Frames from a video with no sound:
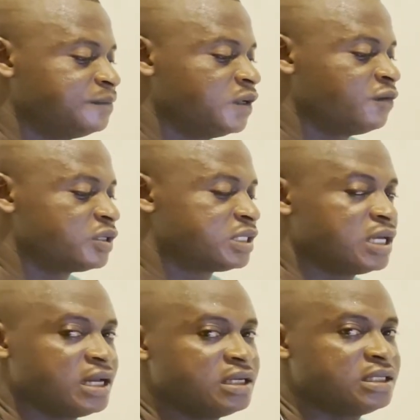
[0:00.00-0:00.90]
if you
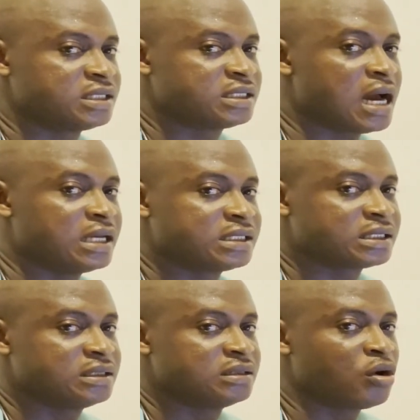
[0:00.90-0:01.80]
see any discharge
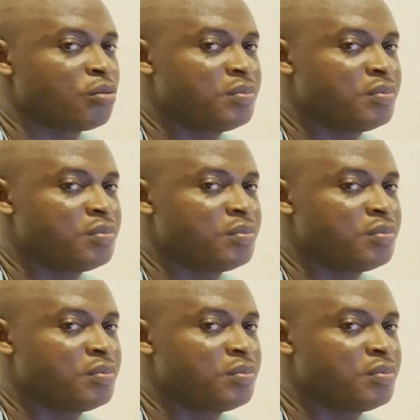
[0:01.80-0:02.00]
or